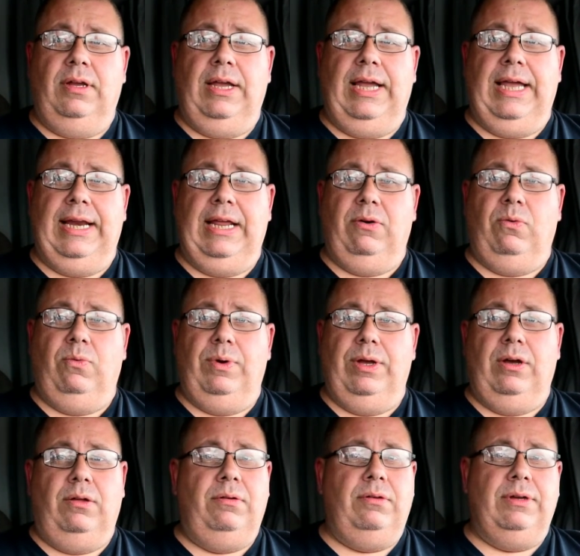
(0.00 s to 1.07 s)
And it
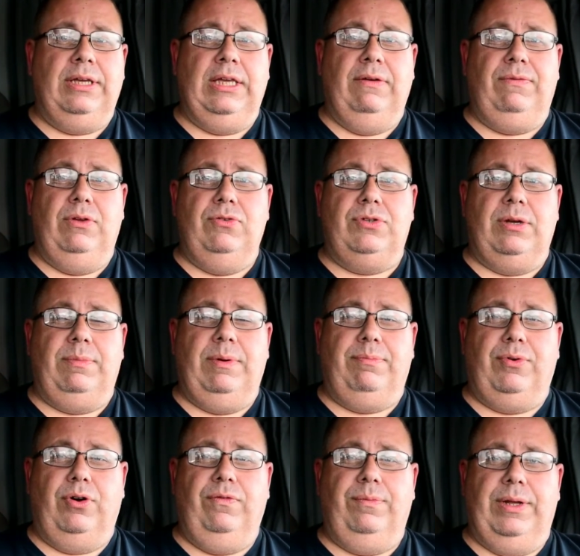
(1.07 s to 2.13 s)
will give you some
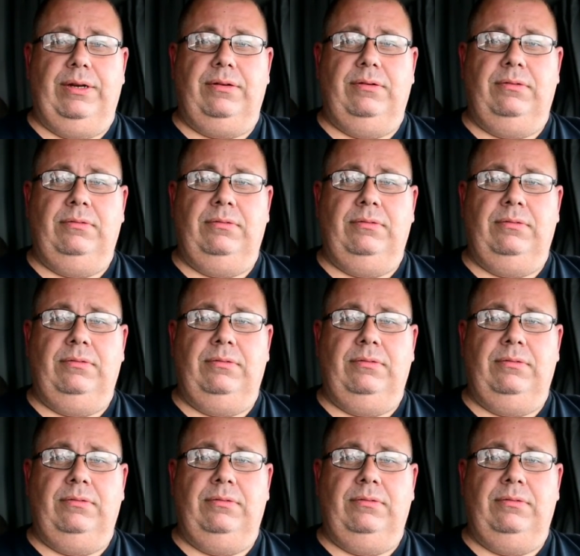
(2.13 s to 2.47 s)
improvement.